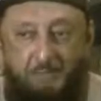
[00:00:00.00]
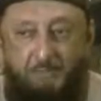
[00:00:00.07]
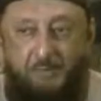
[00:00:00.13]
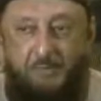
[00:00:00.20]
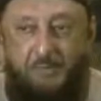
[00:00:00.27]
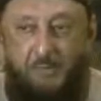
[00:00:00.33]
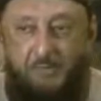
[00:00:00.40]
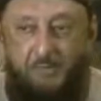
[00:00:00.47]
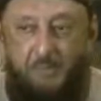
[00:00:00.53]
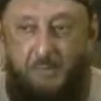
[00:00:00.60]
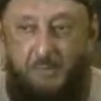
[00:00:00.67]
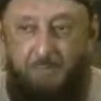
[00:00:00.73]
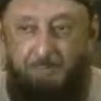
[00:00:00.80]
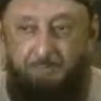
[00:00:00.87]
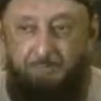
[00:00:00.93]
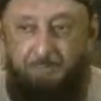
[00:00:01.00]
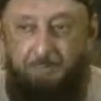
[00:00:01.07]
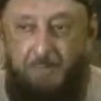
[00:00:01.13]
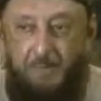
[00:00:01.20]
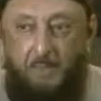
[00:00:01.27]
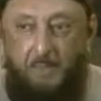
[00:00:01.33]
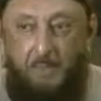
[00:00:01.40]
is going to happen at that
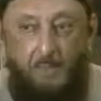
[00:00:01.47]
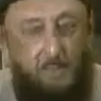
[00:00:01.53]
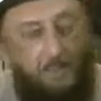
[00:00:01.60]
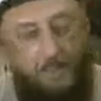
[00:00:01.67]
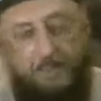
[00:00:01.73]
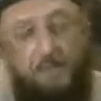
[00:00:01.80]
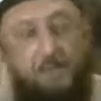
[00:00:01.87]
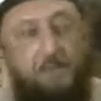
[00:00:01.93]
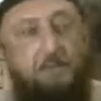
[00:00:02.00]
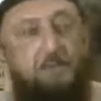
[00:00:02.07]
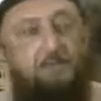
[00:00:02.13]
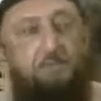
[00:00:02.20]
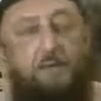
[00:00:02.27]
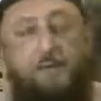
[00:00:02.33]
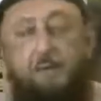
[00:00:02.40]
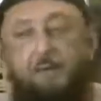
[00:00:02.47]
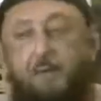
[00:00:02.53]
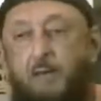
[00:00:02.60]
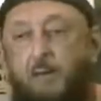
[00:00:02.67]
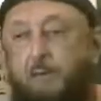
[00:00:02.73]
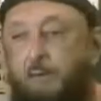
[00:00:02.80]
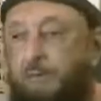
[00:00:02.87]
time. And I
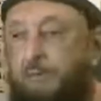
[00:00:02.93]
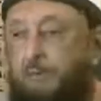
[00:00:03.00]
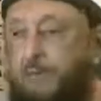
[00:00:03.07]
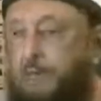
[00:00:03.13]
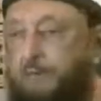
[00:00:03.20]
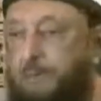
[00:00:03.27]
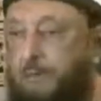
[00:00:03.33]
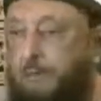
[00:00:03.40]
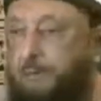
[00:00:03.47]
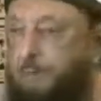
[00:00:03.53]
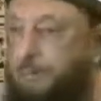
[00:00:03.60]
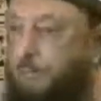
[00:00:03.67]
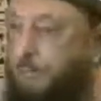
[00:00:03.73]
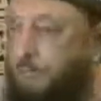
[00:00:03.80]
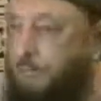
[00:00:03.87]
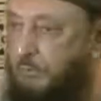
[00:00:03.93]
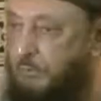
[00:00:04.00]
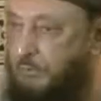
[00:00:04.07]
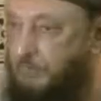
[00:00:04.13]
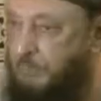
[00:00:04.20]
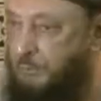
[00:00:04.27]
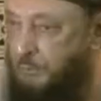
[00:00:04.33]
invite Harun, Yahya
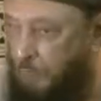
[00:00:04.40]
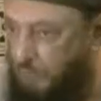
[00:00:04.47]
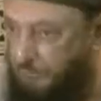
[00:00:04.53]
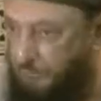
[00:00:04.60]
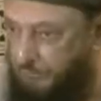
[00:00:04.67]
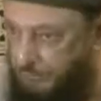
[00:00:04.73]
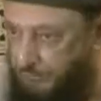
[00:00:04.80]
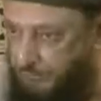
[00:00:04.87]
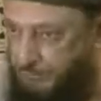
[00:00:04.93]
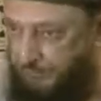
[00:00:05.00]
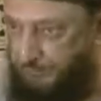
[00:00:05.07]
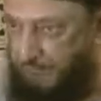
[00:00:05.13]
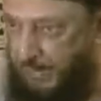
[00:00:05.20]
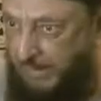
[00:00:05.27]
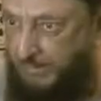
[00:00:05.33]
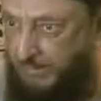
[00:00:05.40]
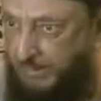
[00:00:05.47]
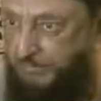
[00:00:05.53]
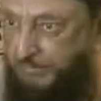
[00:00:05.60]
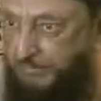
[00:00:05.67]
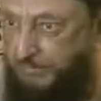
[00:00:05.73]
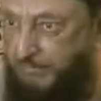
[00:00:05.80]
to quote
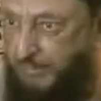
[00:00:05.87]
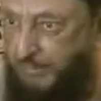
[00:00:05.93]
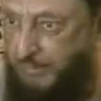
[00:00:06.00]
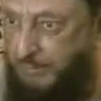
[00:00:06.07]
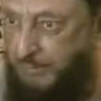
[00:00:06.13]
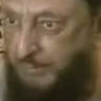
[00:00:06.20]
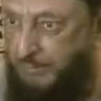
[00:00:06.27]
this hadith,